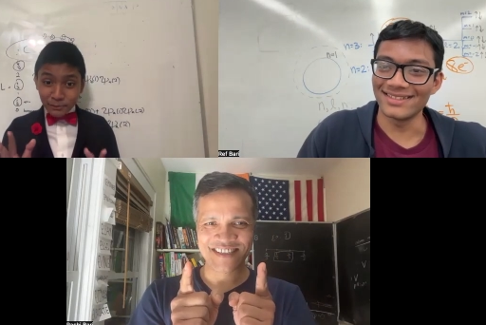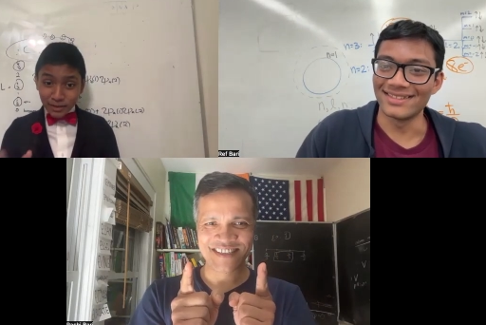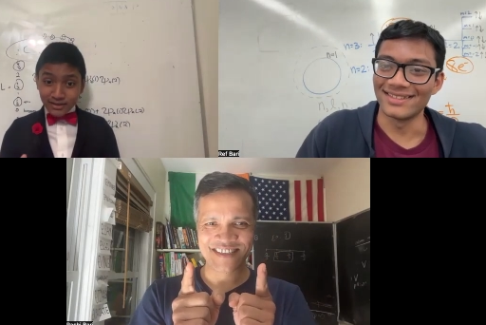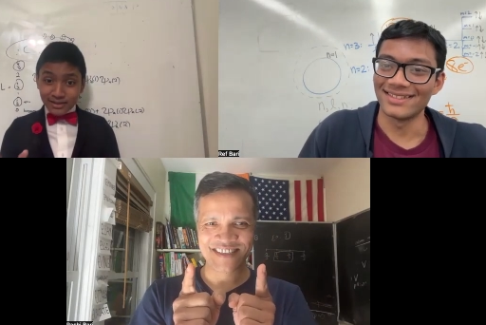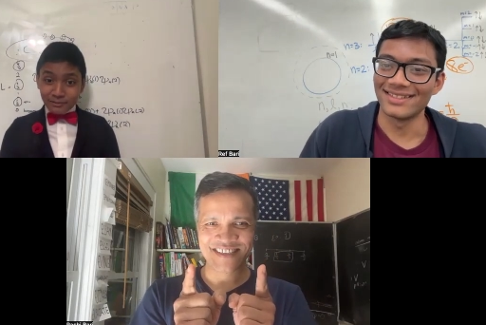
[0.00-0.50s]

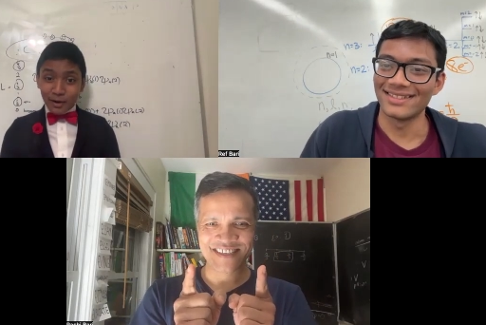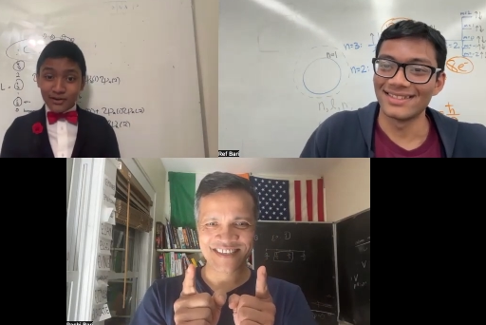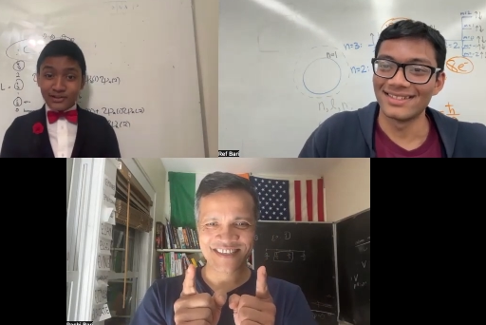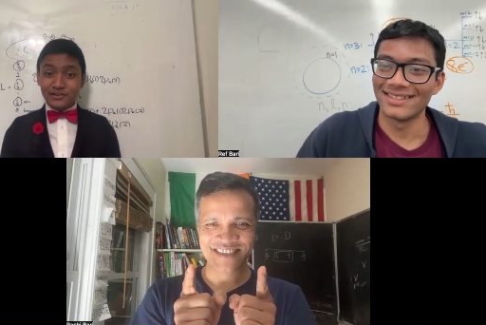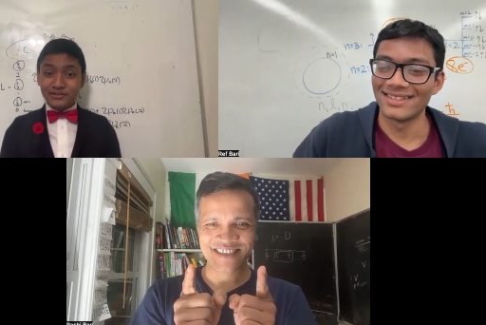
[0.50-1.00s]
Speaker 1: billion
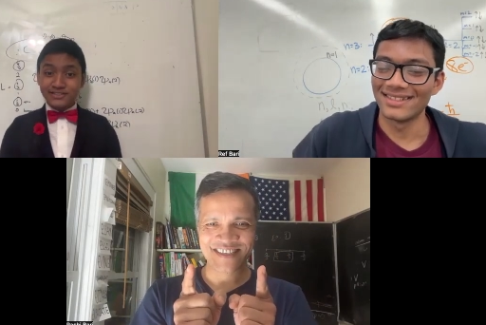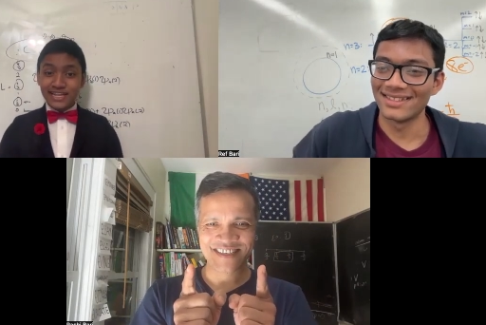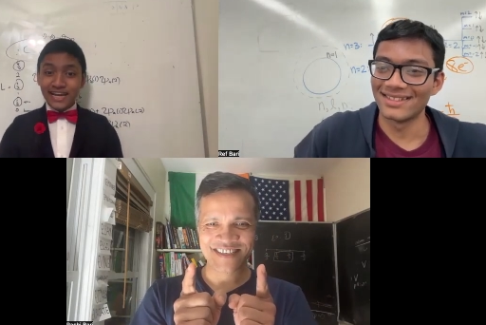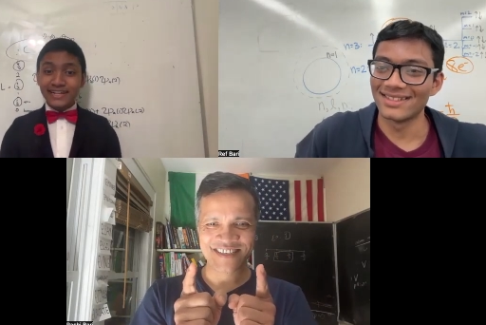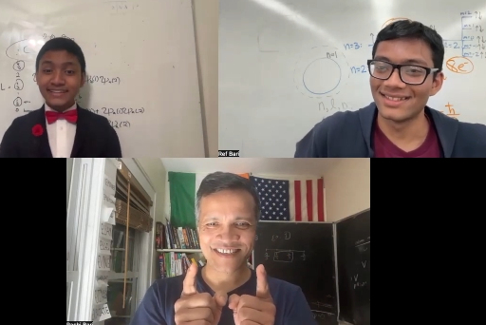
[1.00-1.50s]
particles
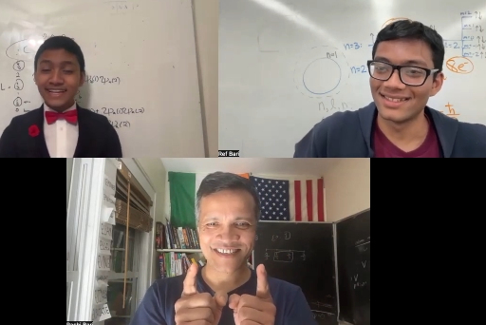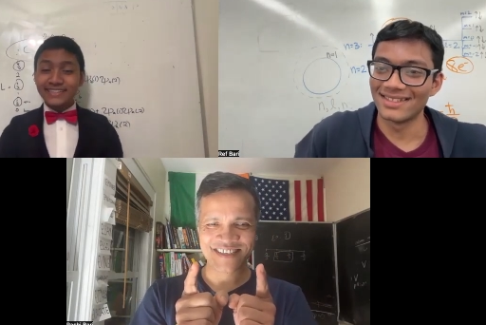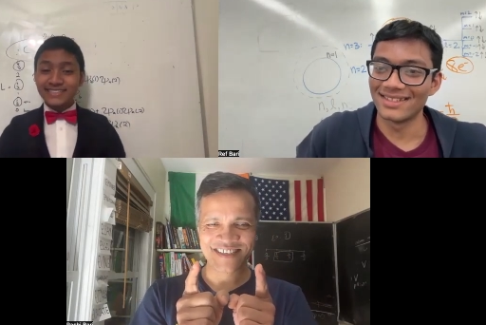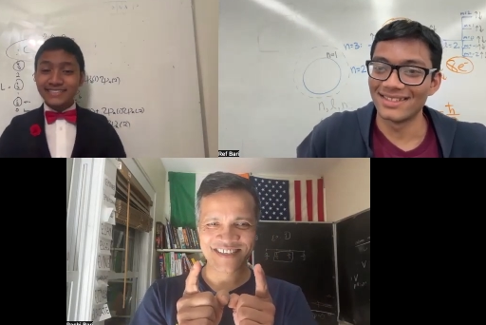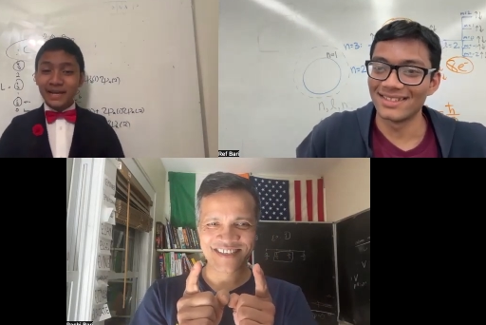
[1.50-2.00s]
and
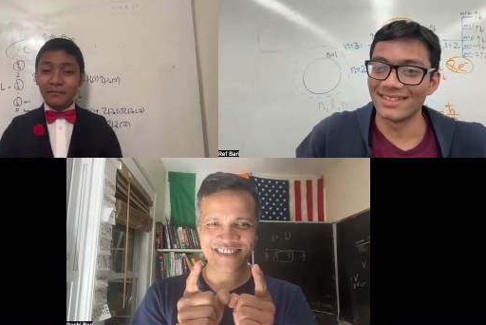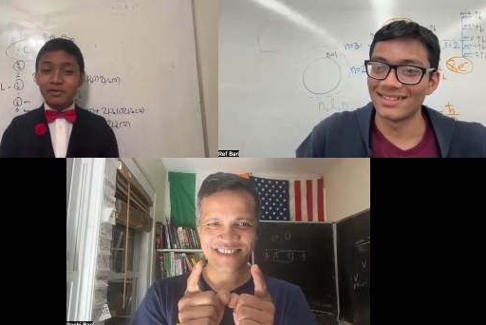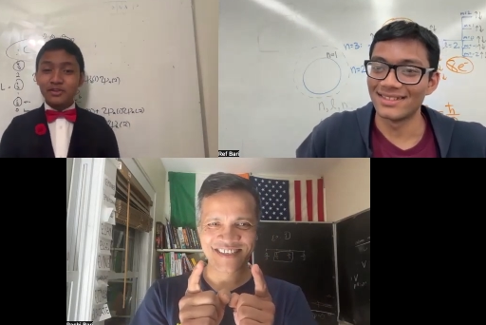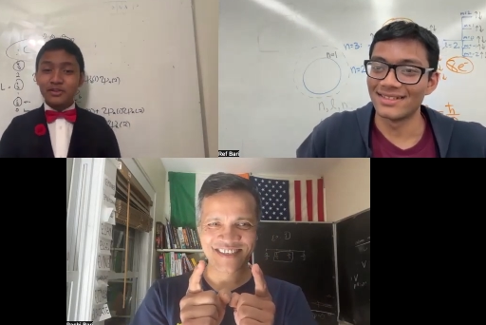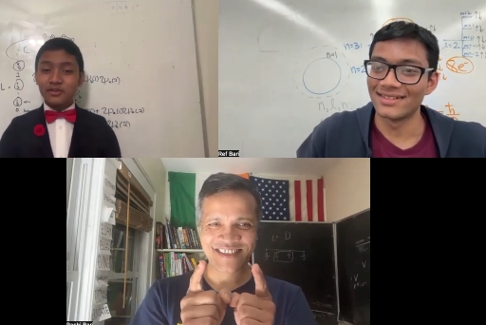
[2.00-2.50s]

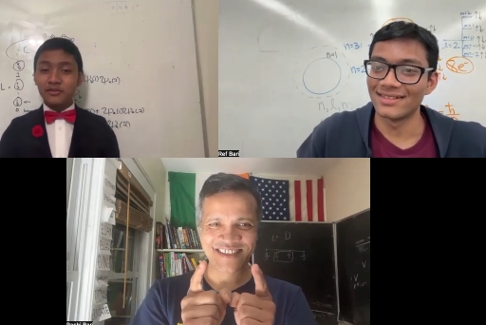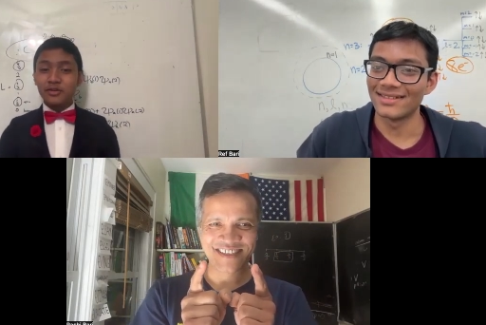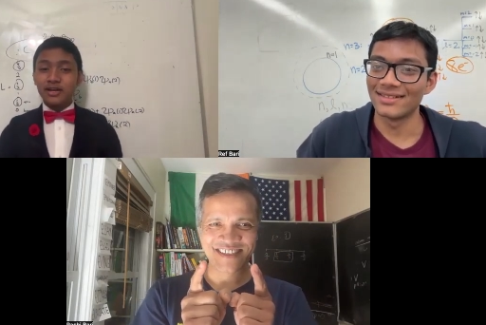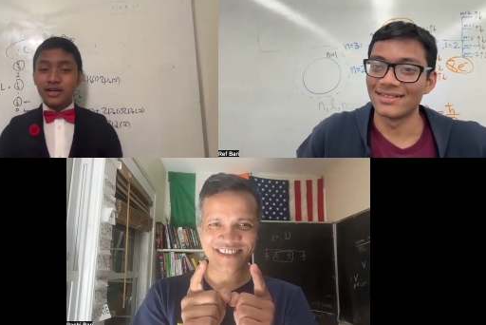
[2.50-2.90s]
disassemble you